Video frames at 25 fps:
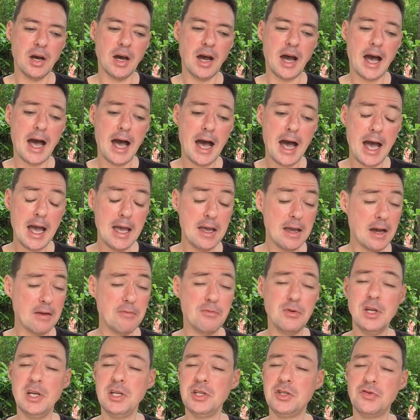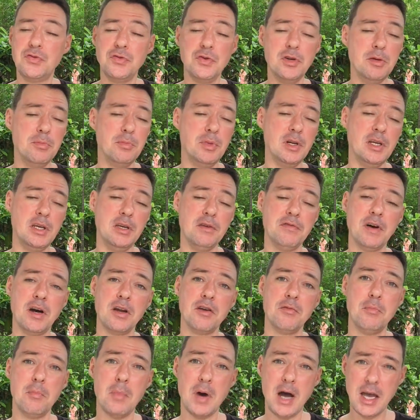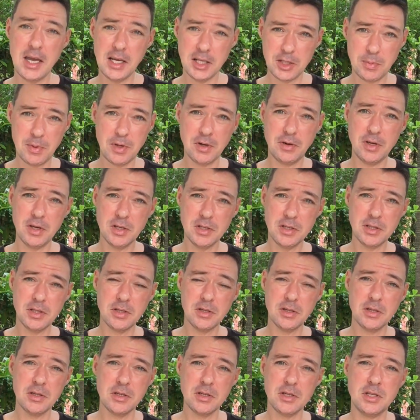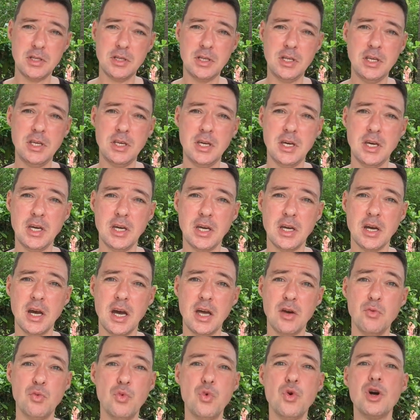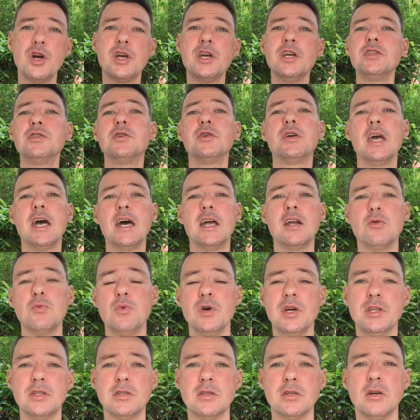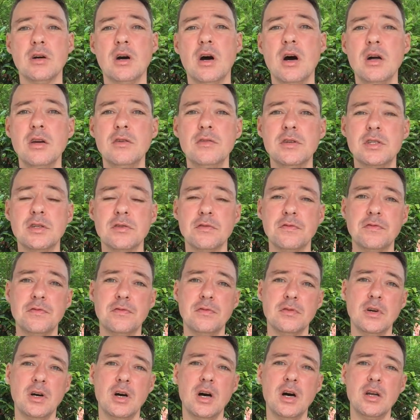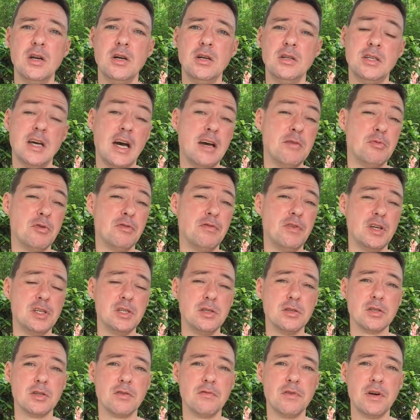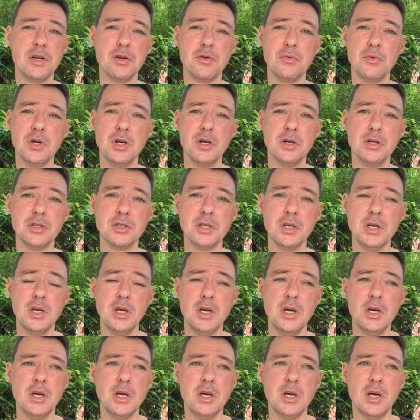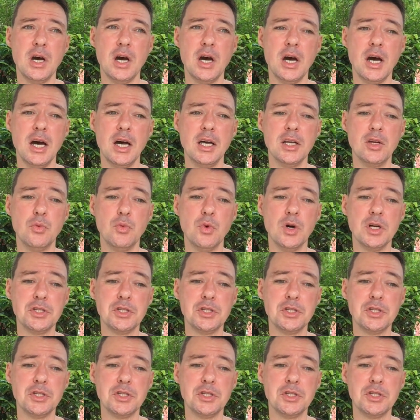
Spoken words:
I really truly believe, out of my experience, seeing and working together with hundreds of other dive professionals around the world, the ones